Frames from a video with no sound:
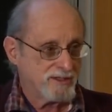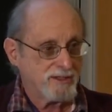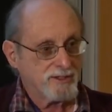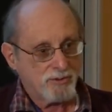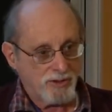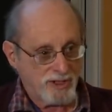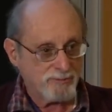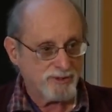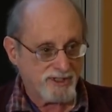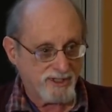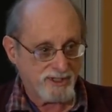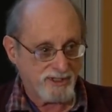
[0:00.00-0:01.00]
that quantum
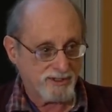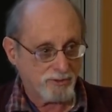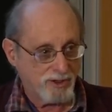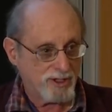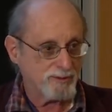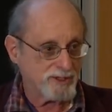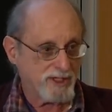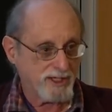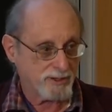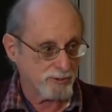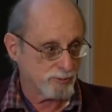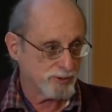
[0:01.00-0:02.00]

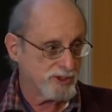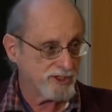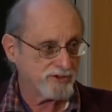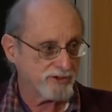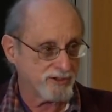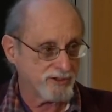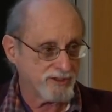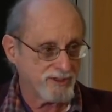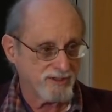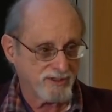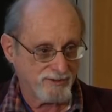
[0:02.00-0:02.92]
mechanical prediction